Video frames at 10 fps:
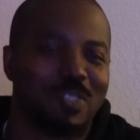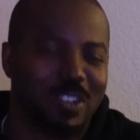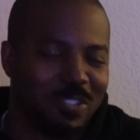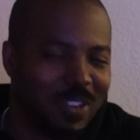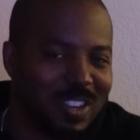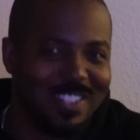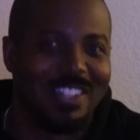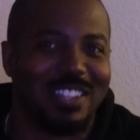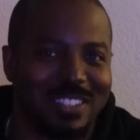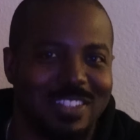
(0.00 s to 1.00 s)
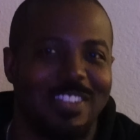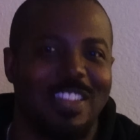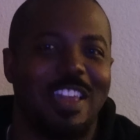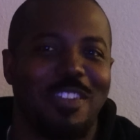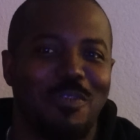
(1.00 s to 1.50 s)
Crush this.
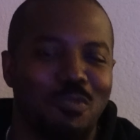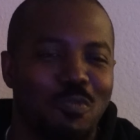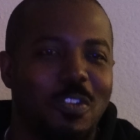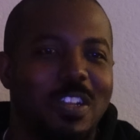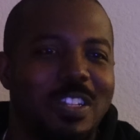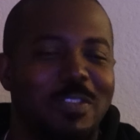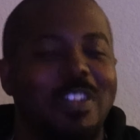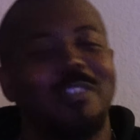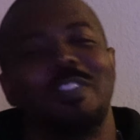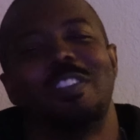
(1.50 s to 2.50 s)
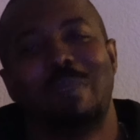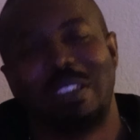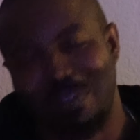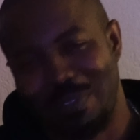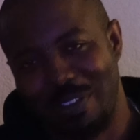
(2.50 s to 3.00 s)
Like, really, really, really make
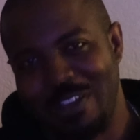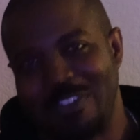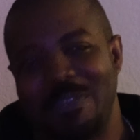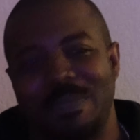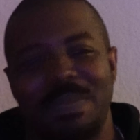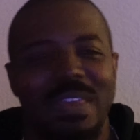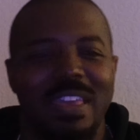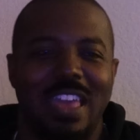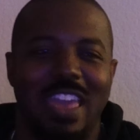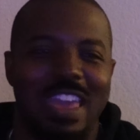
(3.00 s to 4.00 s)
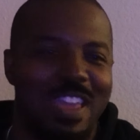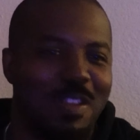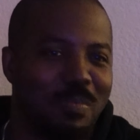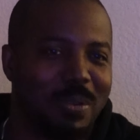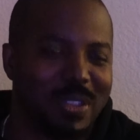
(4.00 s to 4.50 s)
something awesome.
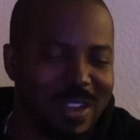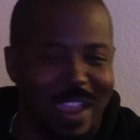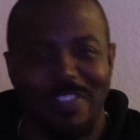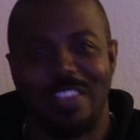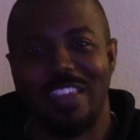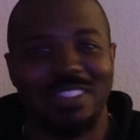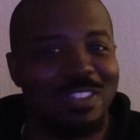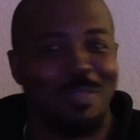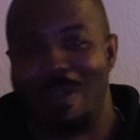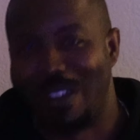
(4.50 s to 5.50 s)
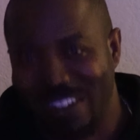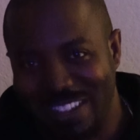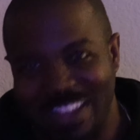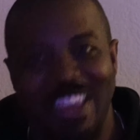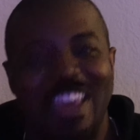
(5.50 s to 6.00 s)
And put your everything into the
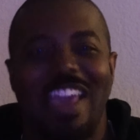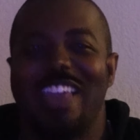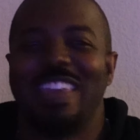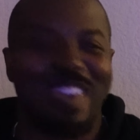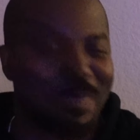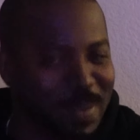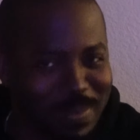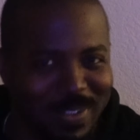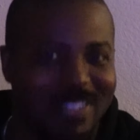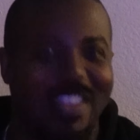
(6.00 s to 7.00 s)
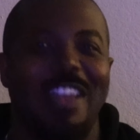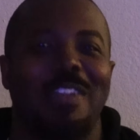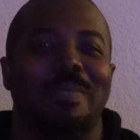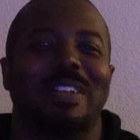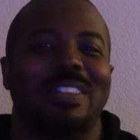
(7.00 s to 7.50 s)
marketing and get people excited
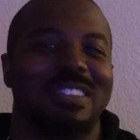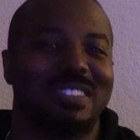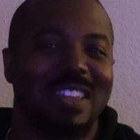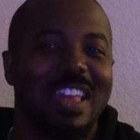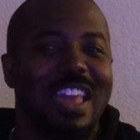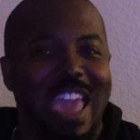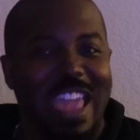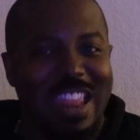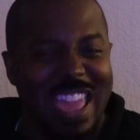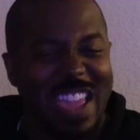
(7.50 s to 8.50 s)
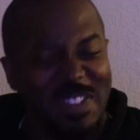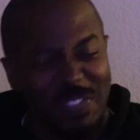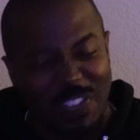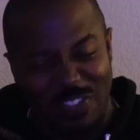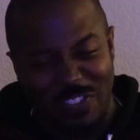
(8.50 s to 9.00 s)
about this. And if
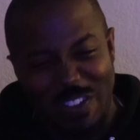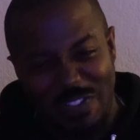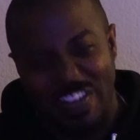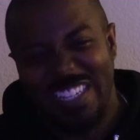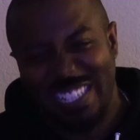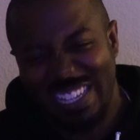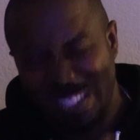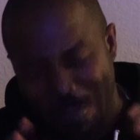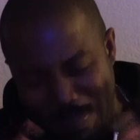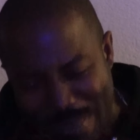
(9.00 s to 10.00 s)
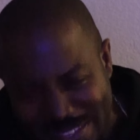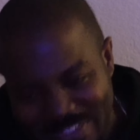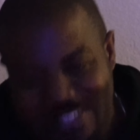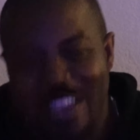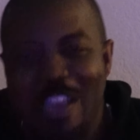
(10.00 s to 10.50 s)
the front fascia is a
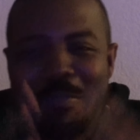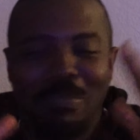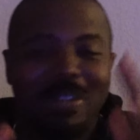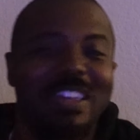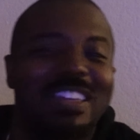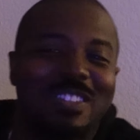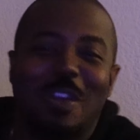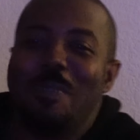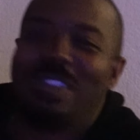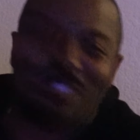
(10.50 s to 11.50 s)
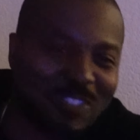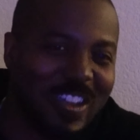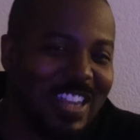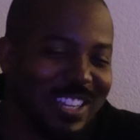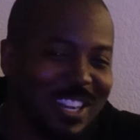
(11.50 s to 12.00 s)
miss, please don't be
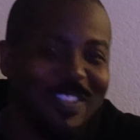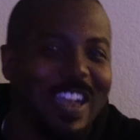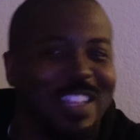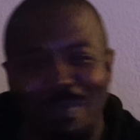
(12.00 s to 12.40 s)
afraid to correct the